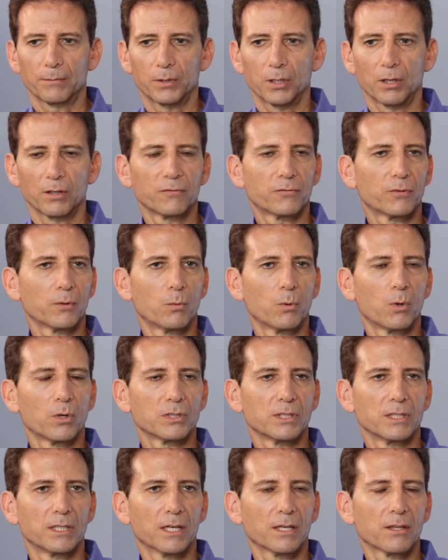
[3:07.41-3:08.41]
Going for a
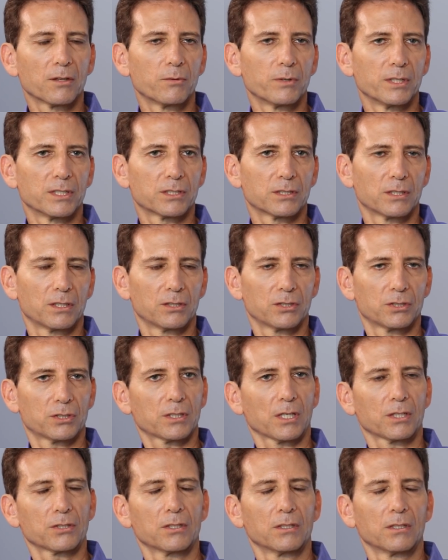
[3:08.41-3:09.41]
walk together is
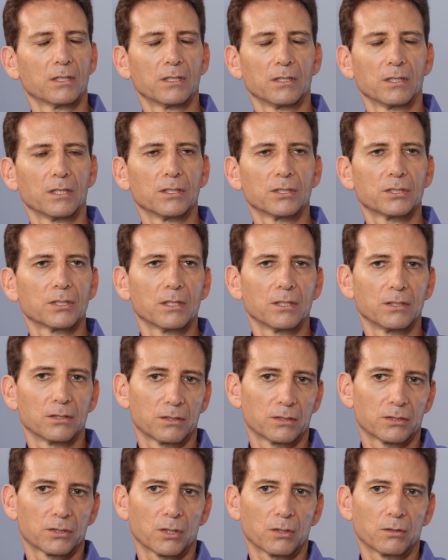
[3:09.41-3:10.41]

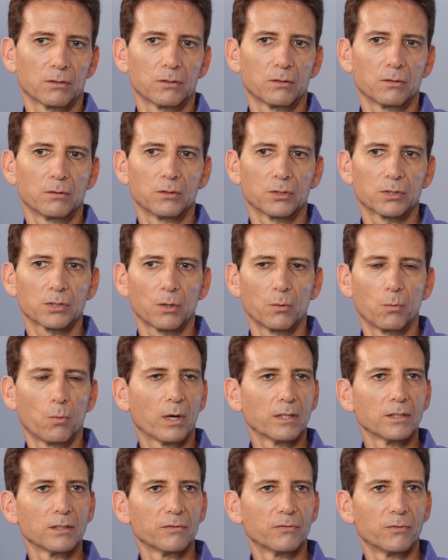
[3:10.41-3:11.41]
so
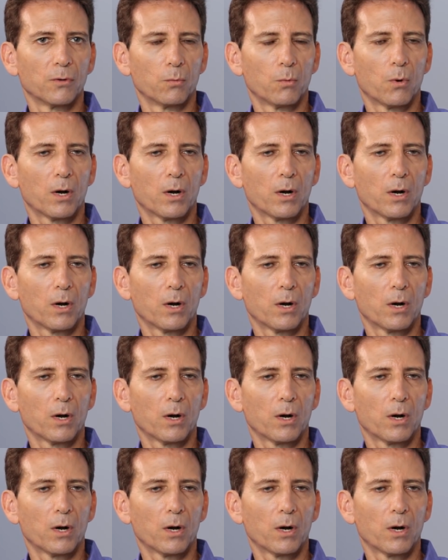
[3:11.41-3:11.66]
wonderful.